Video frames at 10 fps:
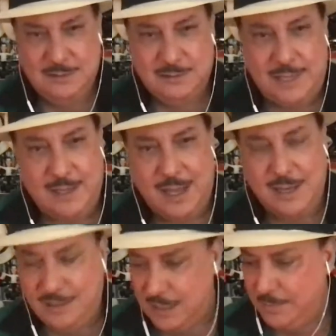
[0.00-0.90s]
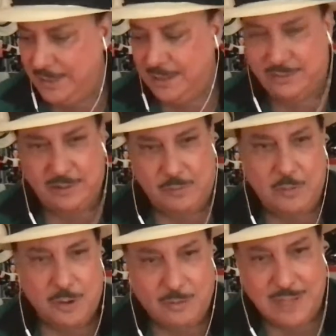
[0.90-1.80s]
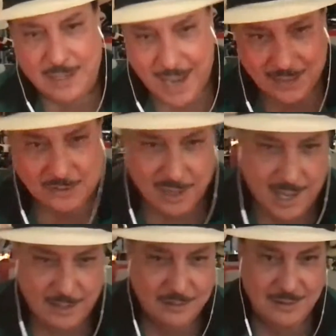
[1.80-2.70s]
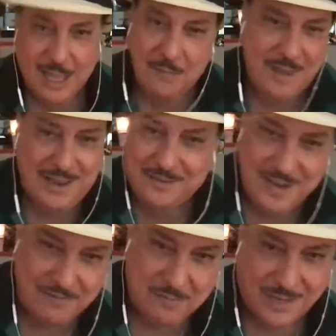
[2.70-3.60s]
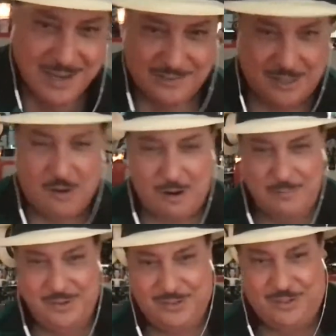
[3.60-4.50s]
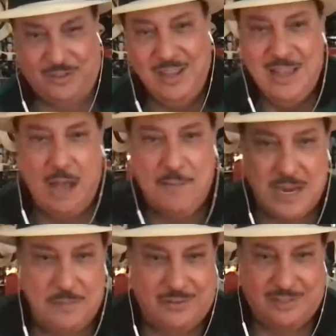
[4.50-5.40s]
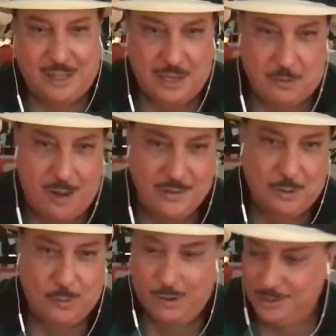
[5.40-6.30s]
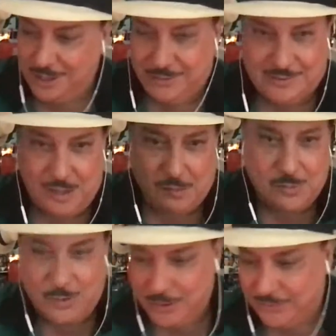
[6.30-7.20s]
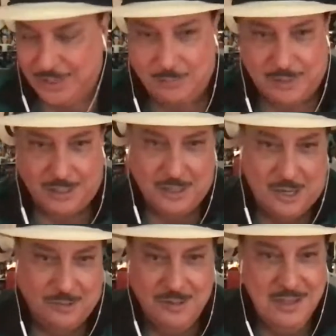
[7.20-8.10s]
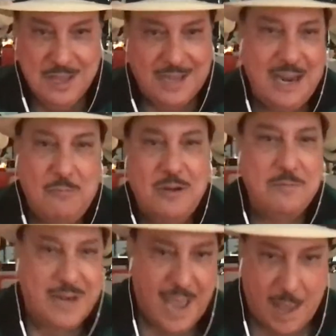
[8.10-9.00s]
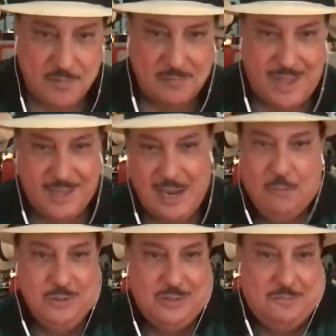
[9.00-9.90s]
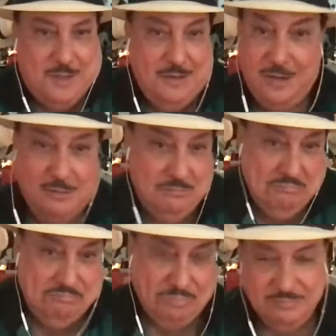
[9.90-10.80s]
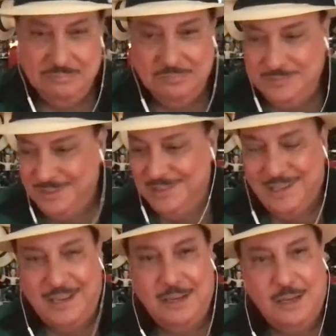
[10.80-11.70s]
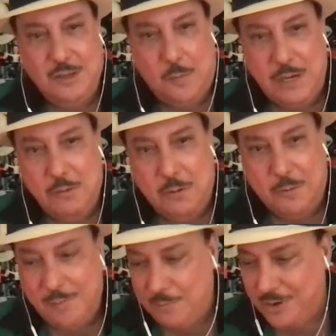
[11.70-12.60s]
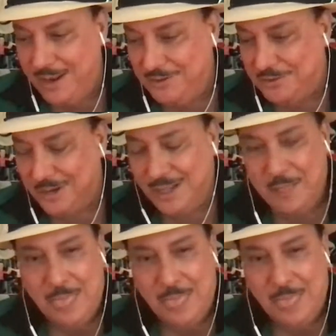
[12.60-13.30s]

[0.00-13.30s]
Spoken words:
Thank God he did, because if we would own that land today, I may have never been in the cigar business. I might have been sailing around the world in a sailboat or something, you know, and I wouldn't have been a happy man. I would just been, you know, and nobody would have remembered history.